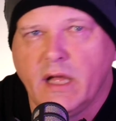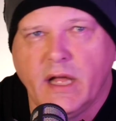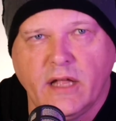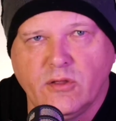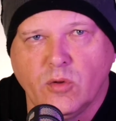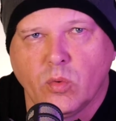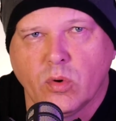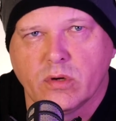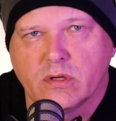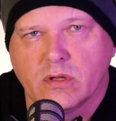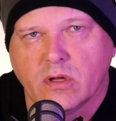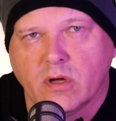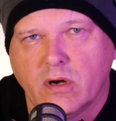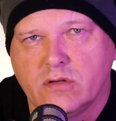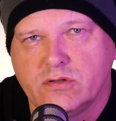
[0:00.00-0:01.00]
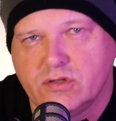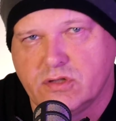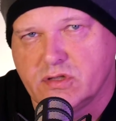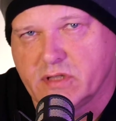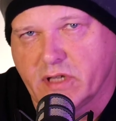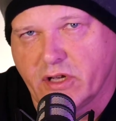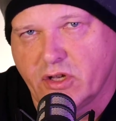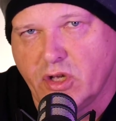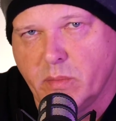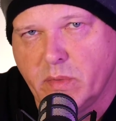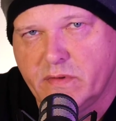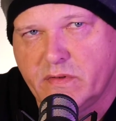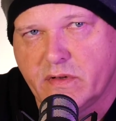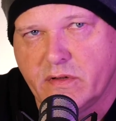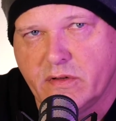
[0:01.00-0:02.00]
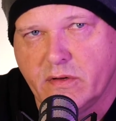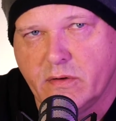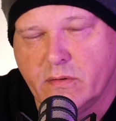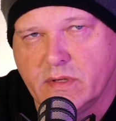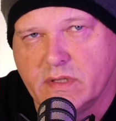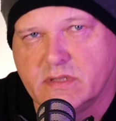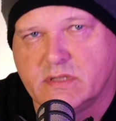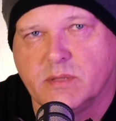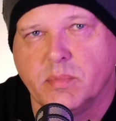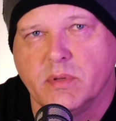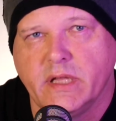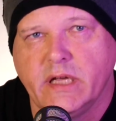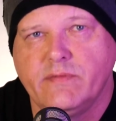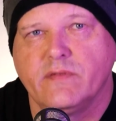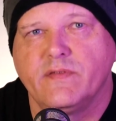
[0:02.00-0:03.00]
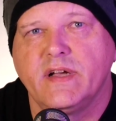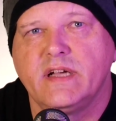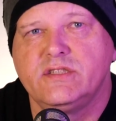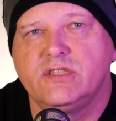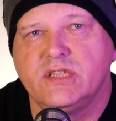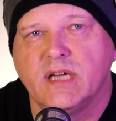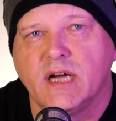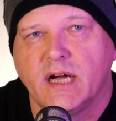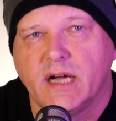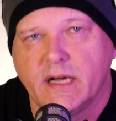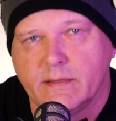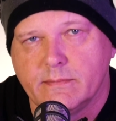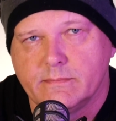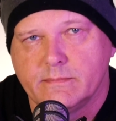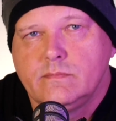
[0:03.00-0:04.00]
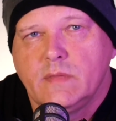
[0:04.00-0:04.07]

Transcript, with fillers: and the world at large, just like humans can do, is the belief of AGI.